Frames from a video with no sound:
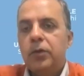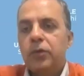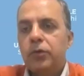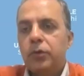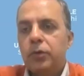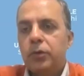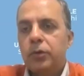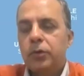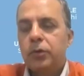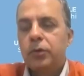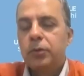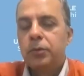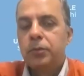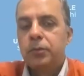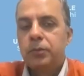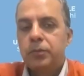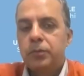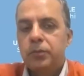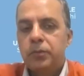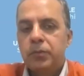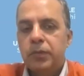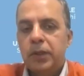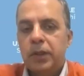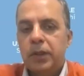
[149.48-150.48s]

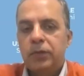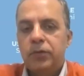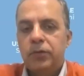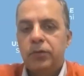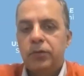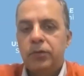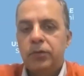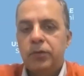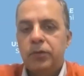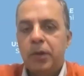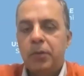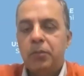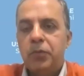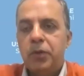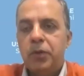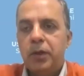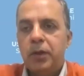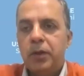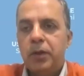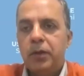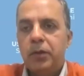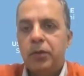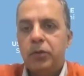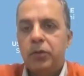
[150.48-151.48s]
So that's
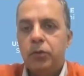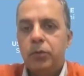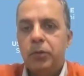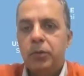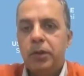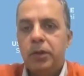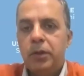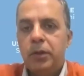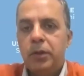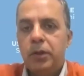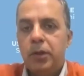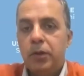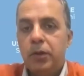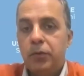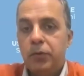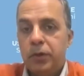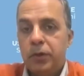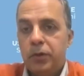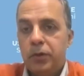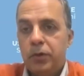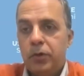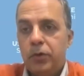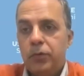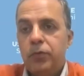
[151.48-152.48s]
something to be
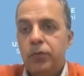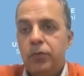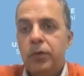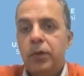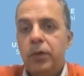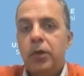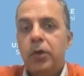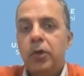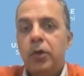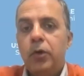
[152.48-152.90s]
aware of.